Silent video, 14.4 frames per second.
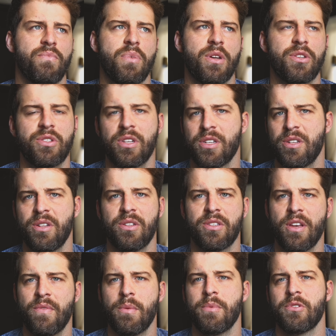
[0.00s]
probably 60 to
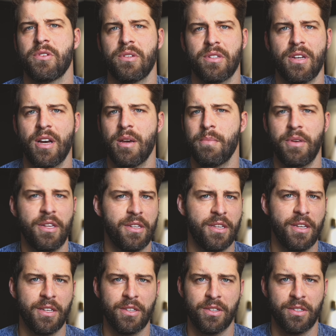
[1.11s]
70% of the time PT
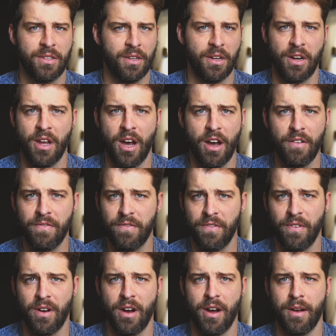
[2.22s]
is enough
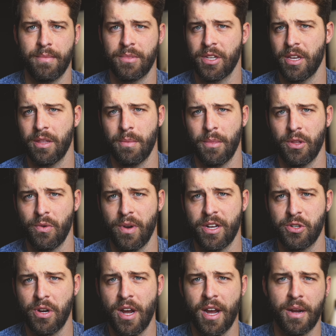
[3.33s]
to get them on the right
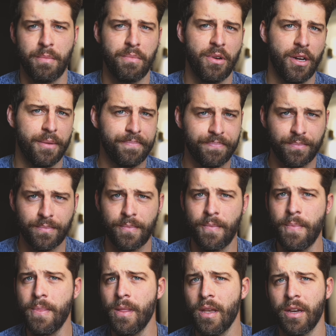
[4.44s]
track. But
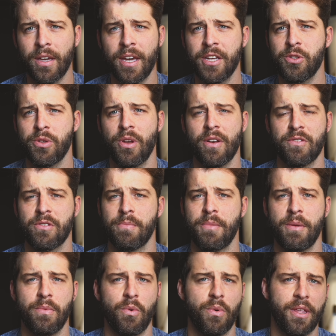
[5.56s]
occasionally you have some
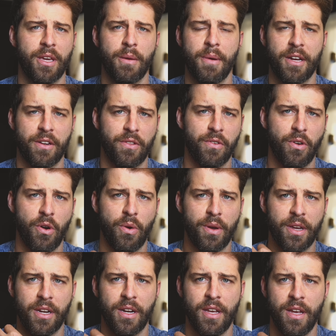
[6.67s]
people when they get back to
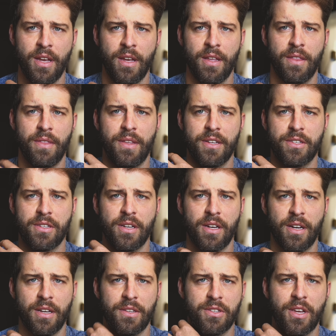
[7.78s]
throwing and this
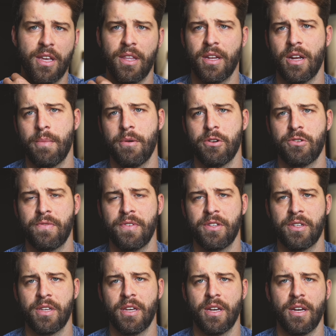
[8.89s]
scalene
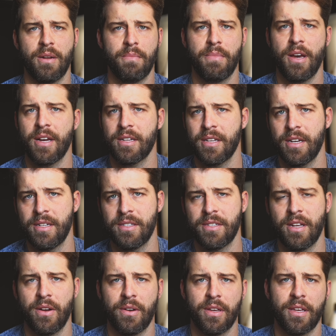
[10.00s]
hypertrophies again, pec tightens
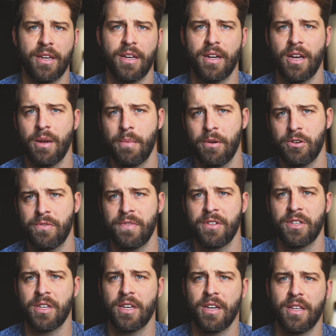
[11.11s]
down again,
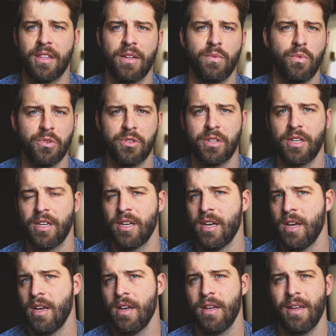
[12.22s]
hypertrophies again, then we'll see
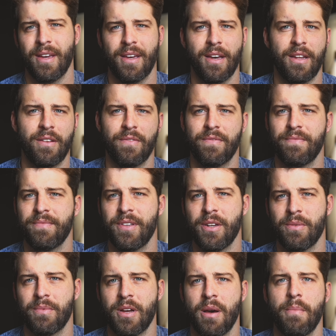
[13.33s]
it kind of, you
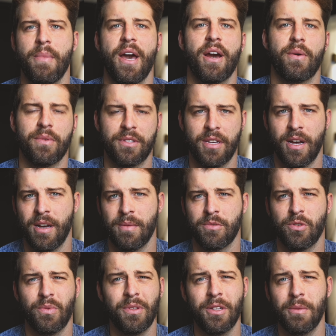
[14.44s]
know, come back with time.
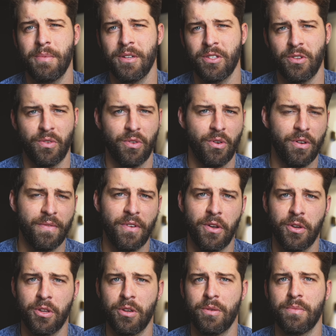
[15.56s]
So it really depends on your throwing
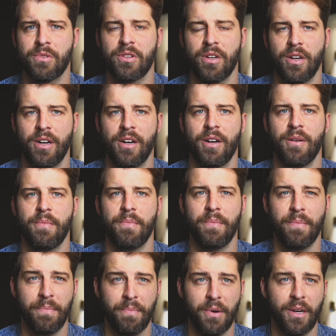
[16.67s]
volumes.
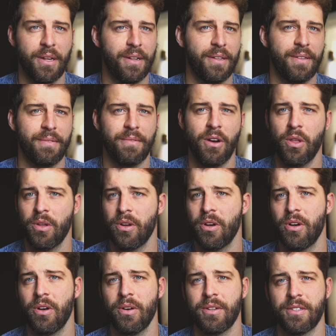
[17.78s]
But all in
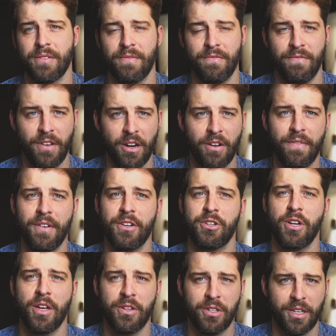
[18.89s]
all, it's a very, very
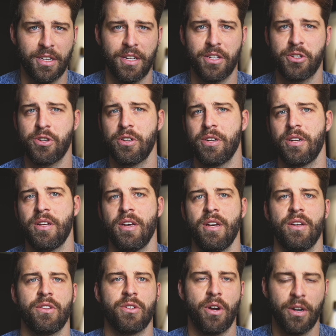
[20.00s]
challenging condition.
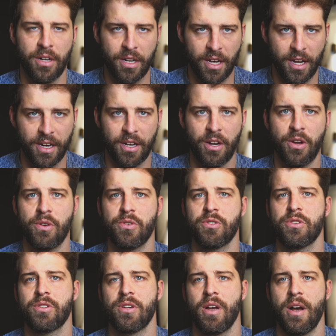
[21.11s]
It's hard to diagnose.
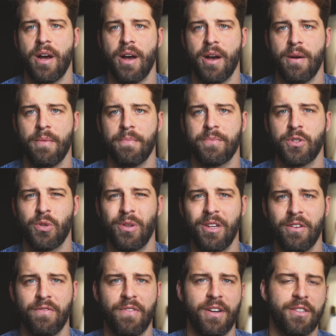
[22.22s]
So you need
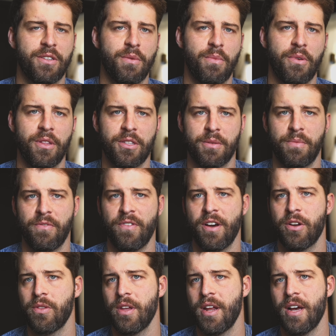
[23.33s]
to find someone that's a
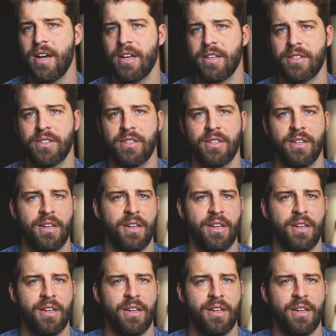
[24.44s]
provider that has